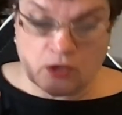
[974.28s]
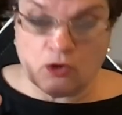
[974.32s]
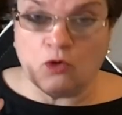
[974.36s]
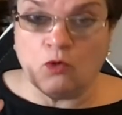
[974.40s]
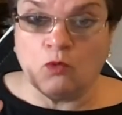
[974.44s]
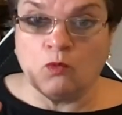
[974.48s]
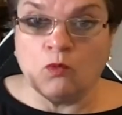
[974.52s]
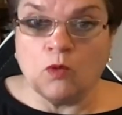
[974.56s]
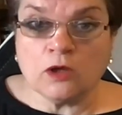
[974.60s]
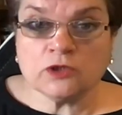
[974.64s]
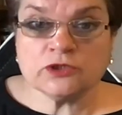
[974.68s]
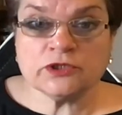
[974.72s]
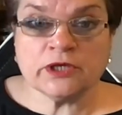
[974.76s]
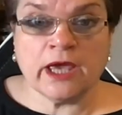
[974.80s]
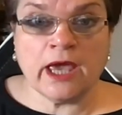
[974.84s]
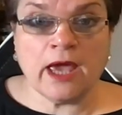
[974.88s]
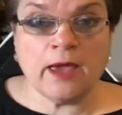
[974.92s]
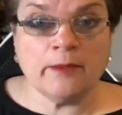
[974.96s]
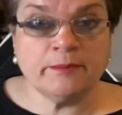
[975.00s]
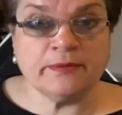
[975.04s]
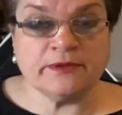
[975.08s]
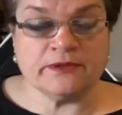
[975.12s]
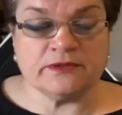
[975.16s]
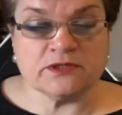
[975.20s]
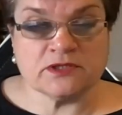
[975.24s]
What
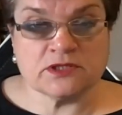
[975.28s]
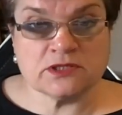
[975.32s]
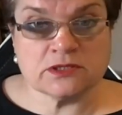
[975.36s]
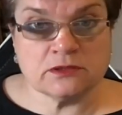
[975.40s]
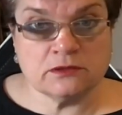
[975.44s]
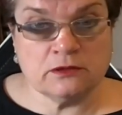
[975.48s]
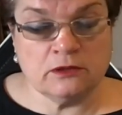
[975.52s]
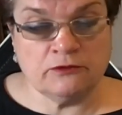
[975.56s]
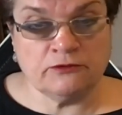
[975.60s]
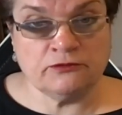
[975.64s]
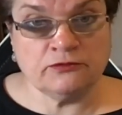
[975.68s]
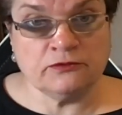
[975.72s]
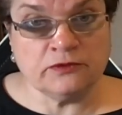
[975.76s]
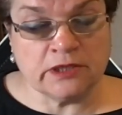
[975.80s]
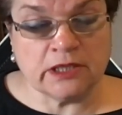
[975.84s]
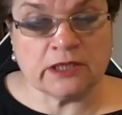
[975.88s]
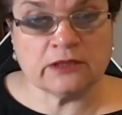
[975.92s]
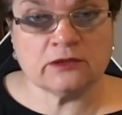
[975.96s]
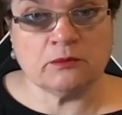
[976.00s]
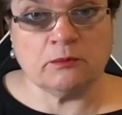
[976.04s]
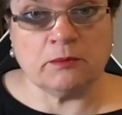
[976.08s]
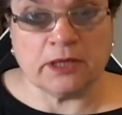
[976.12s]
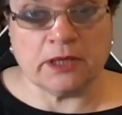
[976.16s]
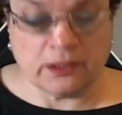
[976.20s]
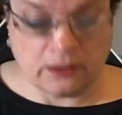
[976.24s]
happens if
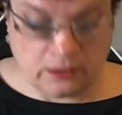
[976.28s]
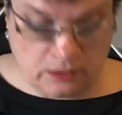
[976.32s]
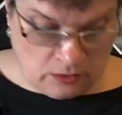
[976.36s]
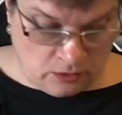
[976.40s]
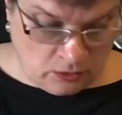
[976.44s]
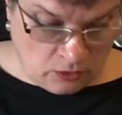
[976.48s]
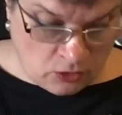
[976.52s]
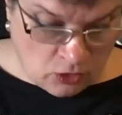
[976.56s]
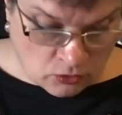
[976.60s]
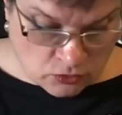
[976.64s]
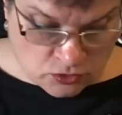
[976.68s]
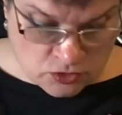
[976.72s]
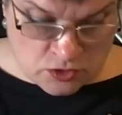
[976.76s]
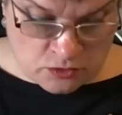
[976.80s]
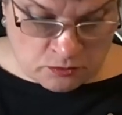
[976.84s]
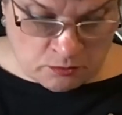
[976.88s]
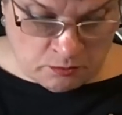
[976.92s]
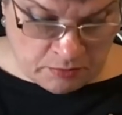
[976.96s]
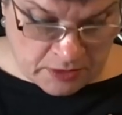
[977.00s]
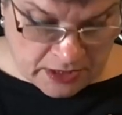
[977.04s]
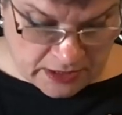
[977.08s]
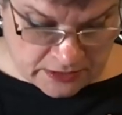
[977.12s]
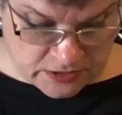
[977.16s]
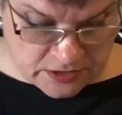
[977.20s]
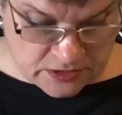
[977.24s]
Nutmeg goes
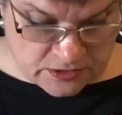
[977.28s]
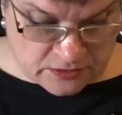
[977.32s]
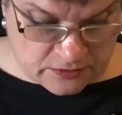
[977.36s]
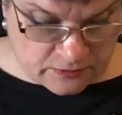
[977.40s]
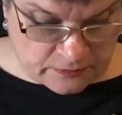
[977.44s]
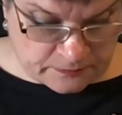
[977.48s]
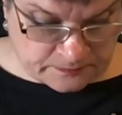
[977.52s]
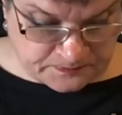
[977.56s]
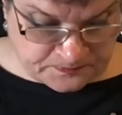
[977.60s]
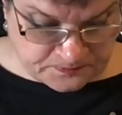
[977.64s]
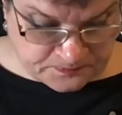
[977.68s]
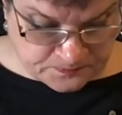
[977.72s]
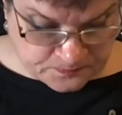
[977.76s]
bust?